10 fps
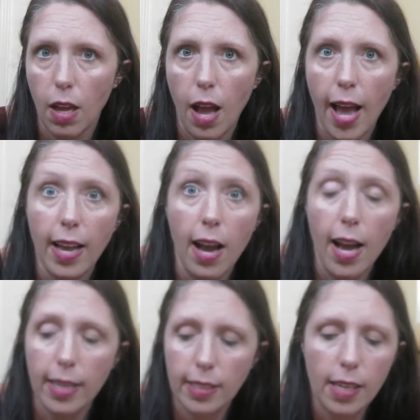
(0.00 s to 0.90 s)
I
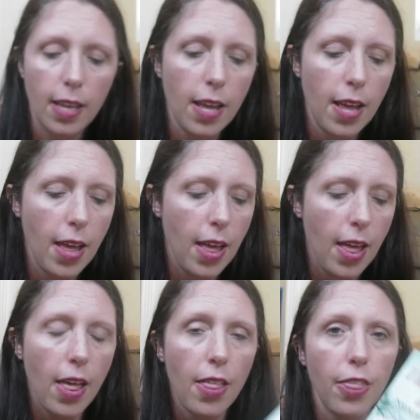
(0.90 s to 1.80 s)
got
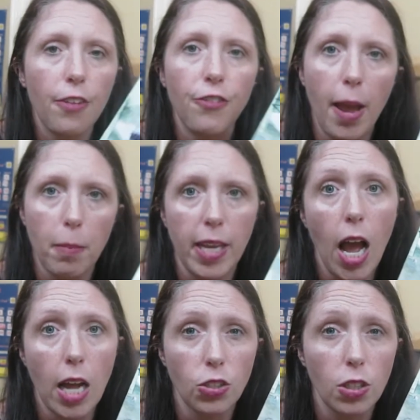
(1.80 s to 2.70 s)
The Family
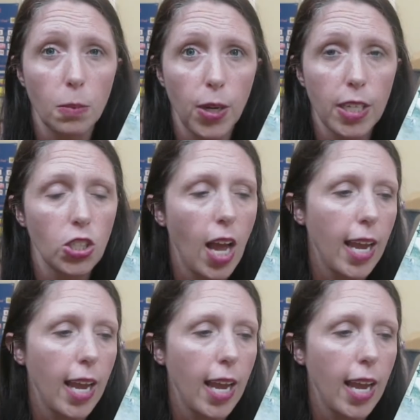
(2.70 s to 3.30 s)
Under the Bridge,